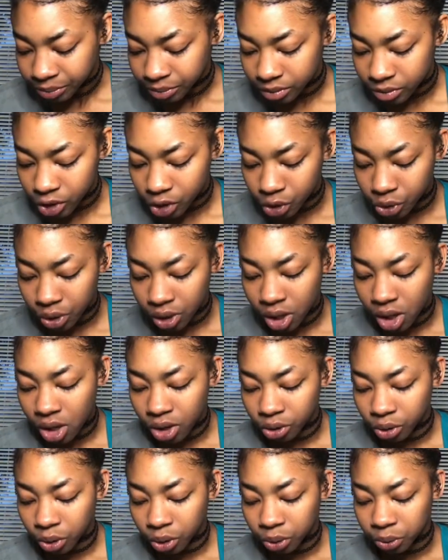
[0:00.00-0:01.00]

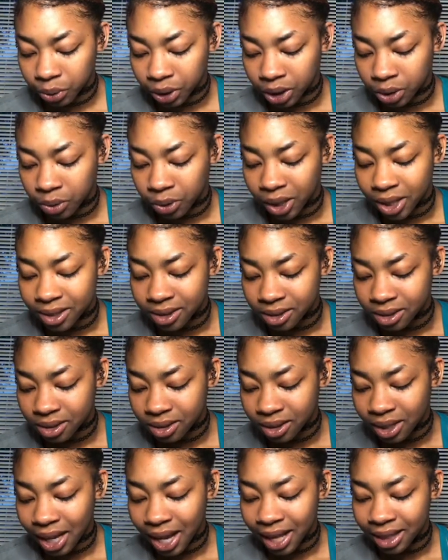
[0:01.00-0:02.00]
strong or weak ones,
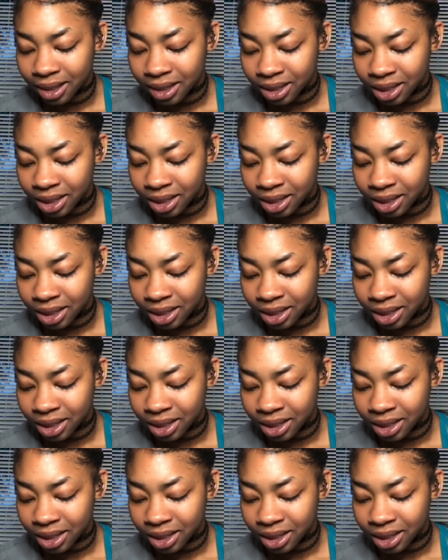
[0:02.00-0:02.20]
and the